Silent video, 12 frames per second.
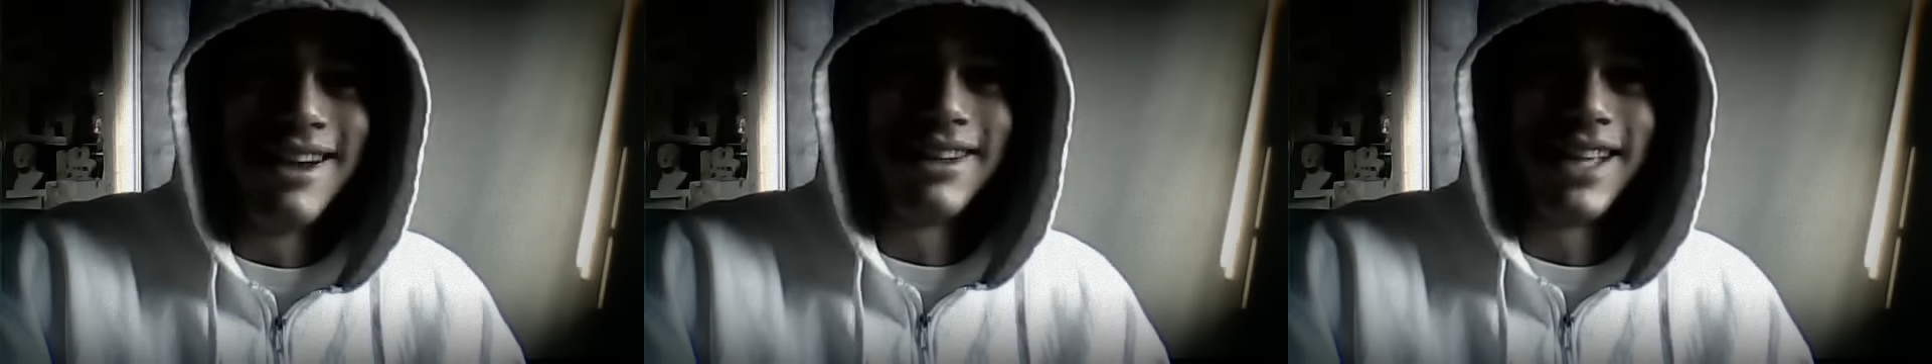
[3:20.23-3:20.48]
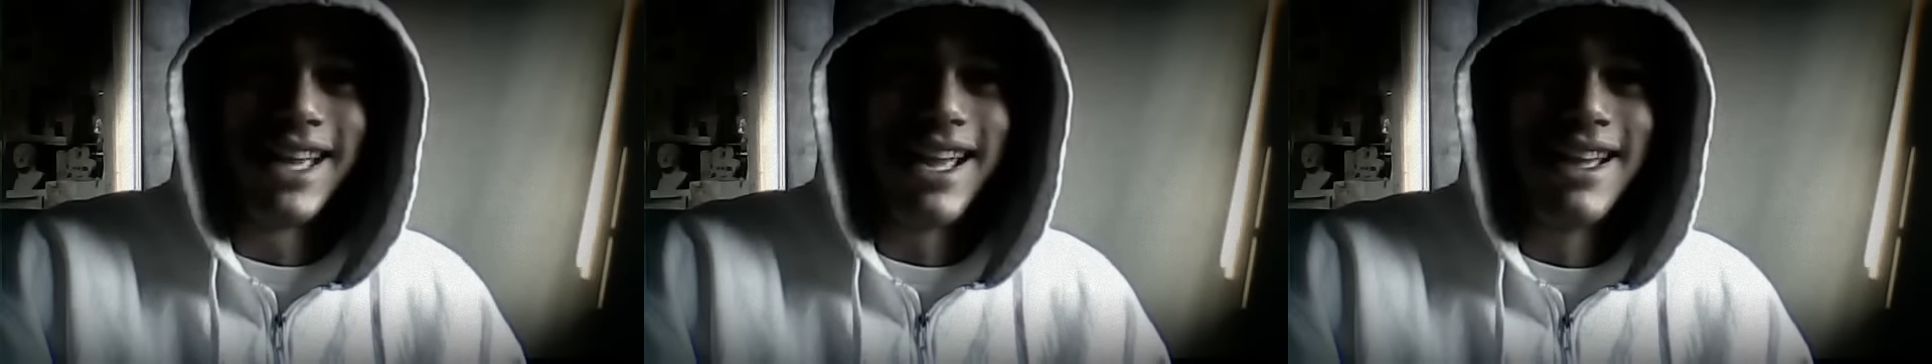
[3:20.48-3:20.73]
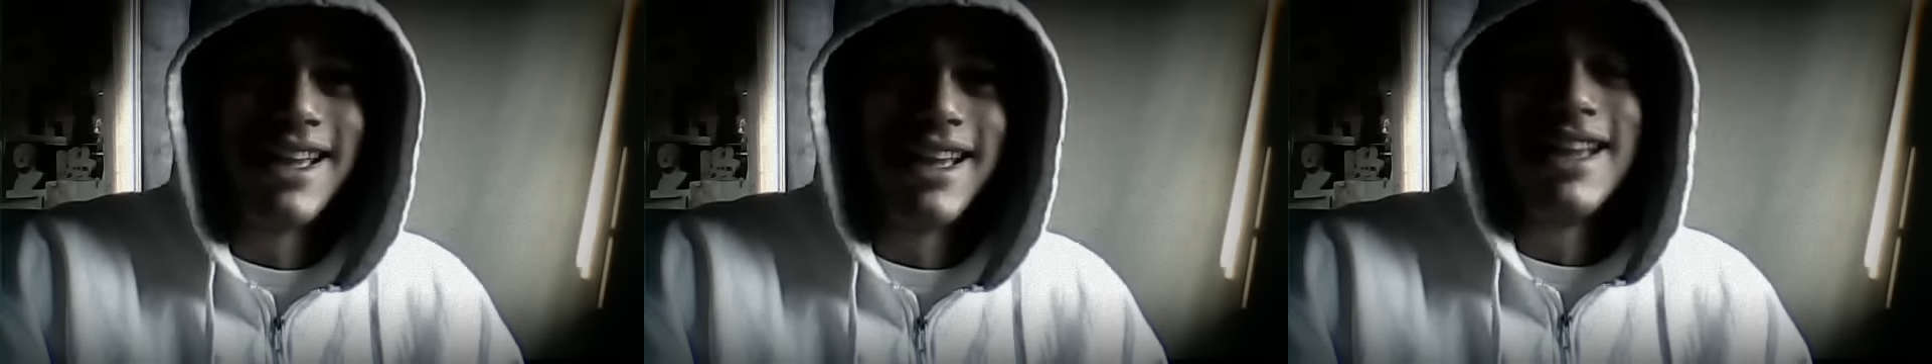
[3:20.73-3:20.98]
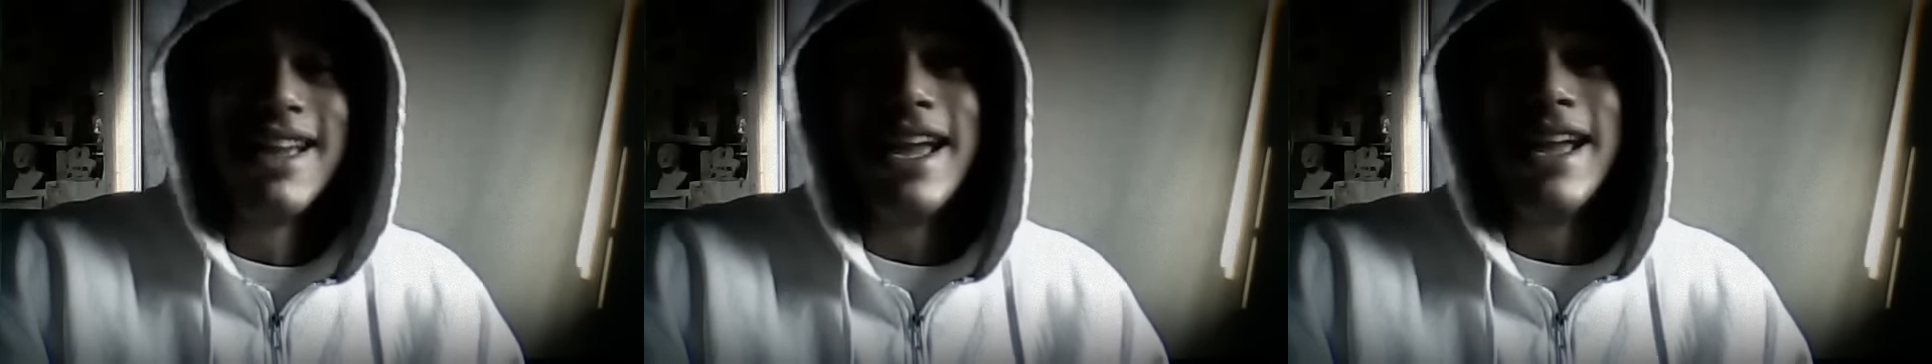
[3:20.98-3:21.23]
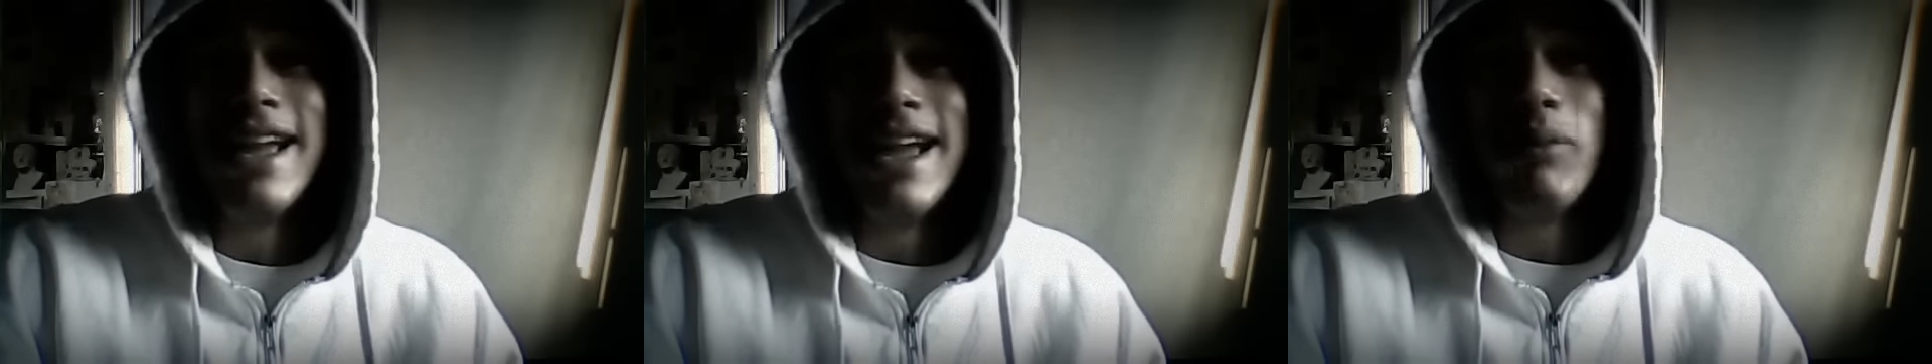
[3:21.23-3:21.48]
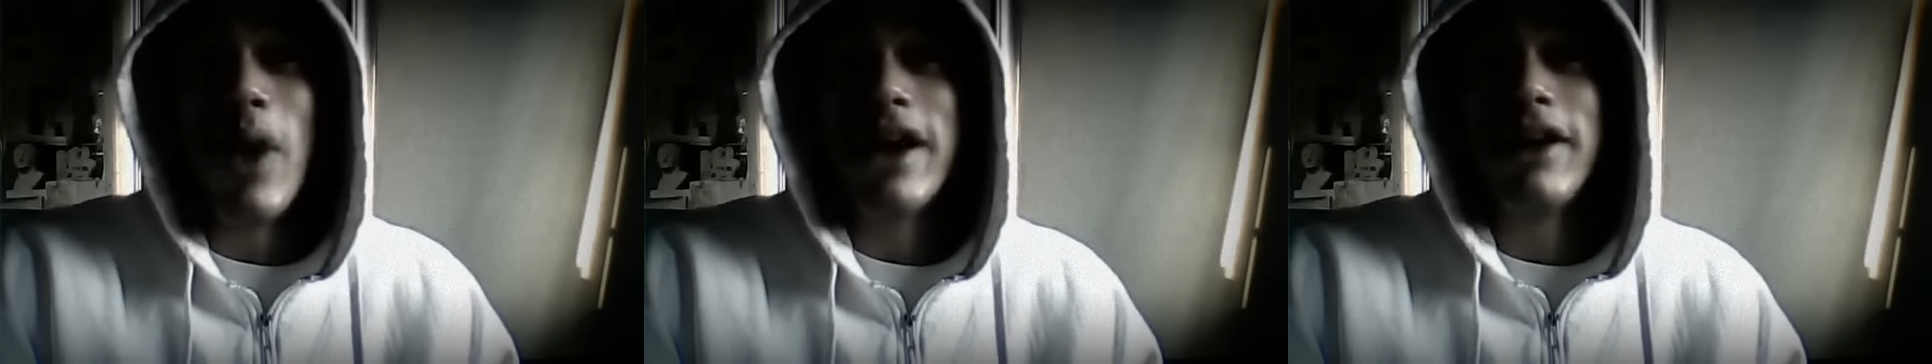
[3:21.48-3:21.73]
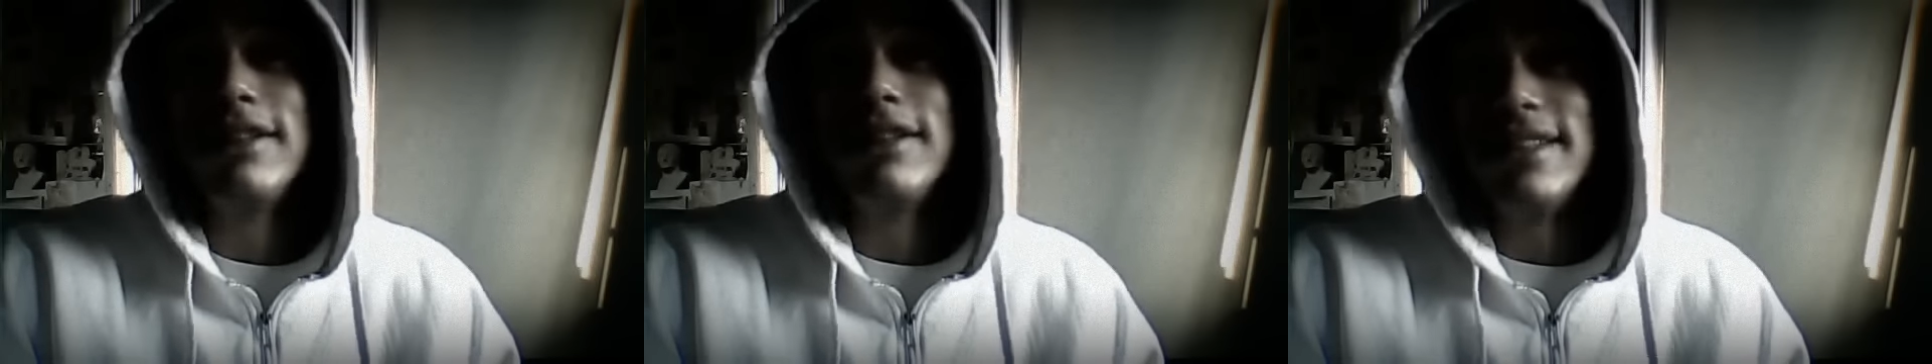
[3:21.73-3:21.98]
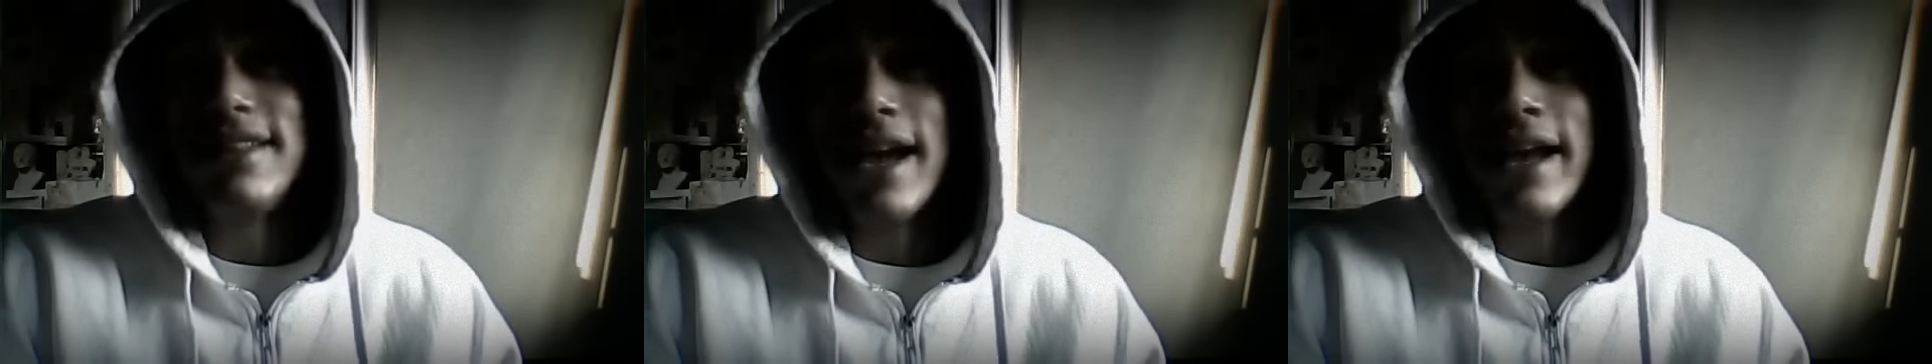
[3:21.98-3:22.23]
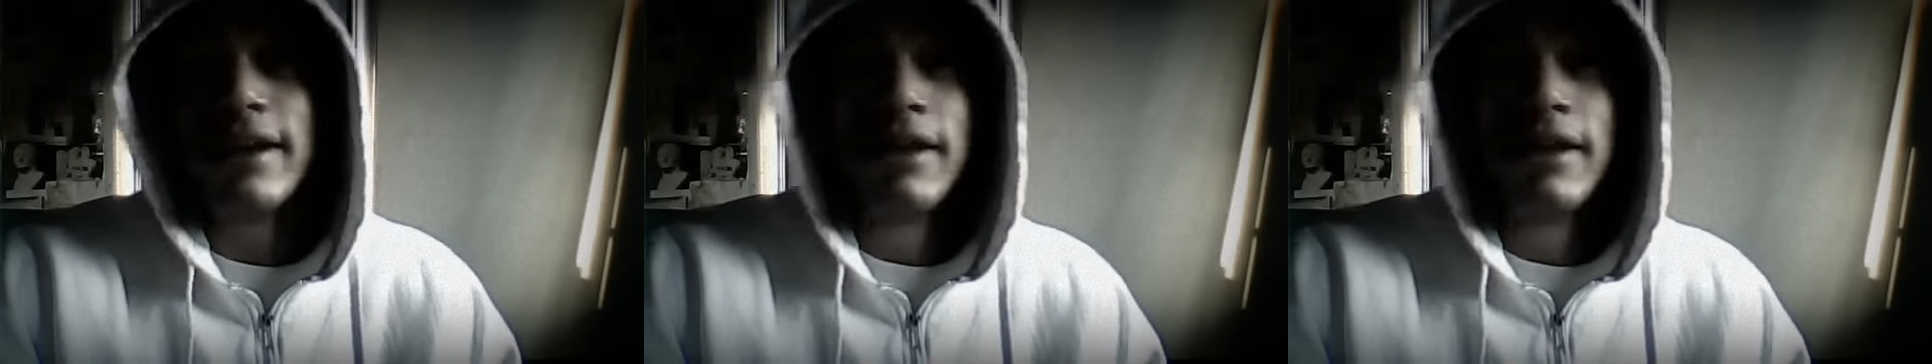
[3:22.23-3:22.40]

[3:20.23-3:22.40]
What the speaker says: Okay? And white hoods at night.